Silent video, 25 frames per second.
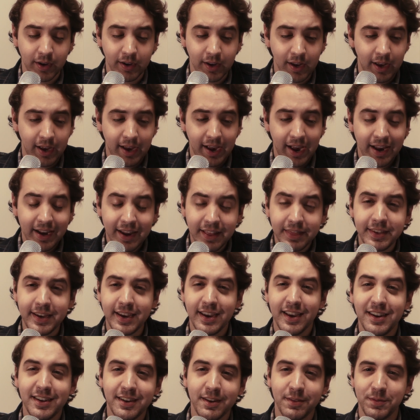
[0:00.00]
And at
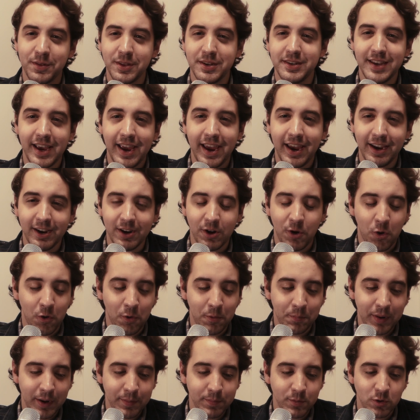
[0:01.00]
the end of the day,
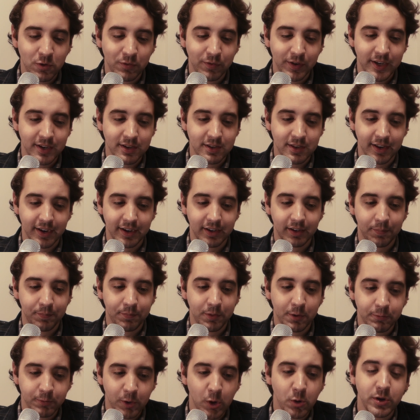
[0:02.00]
all my movies, like,
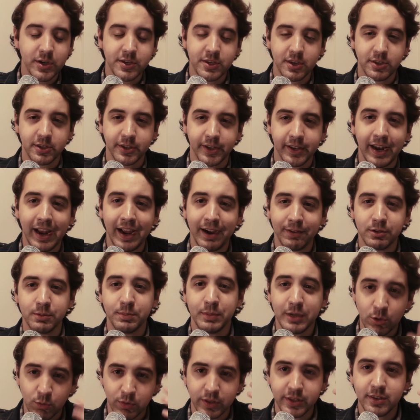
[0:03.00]
the focus is going to have
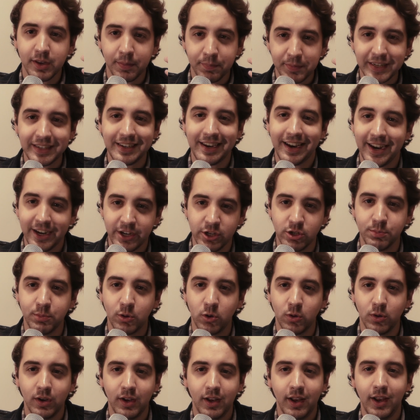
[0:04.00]
to be with something
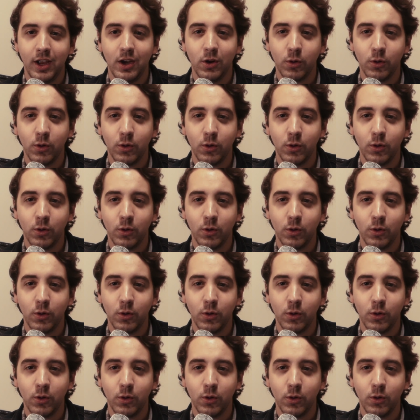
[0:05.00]
tangible,